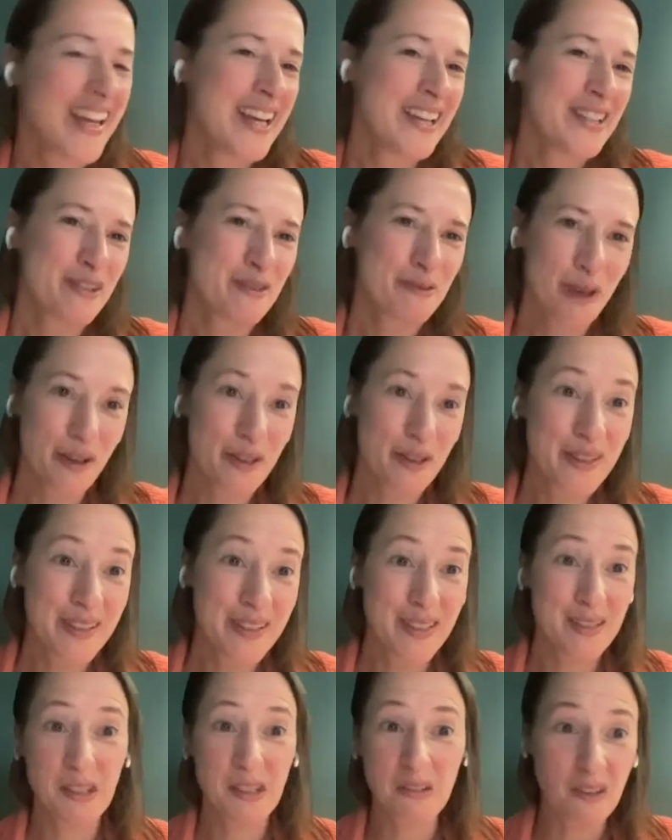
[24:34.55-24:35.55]
to roast
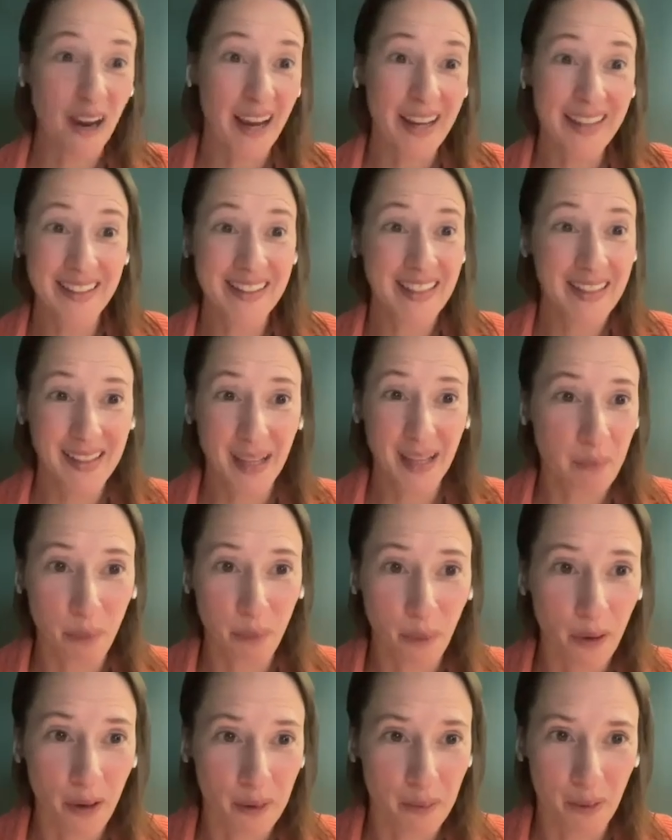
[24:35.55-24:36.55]
it, to grind it, and then
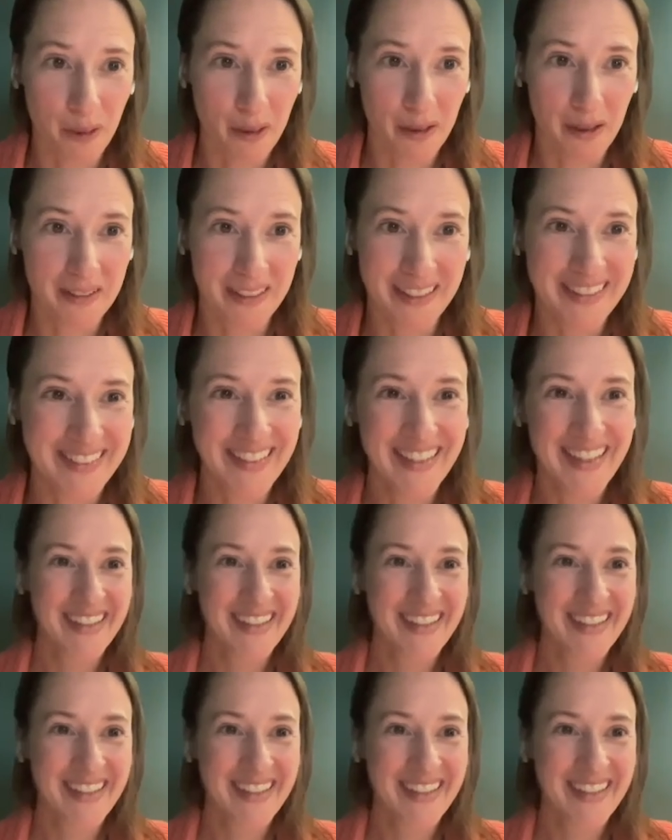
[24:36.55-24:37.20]
pour hot water on it?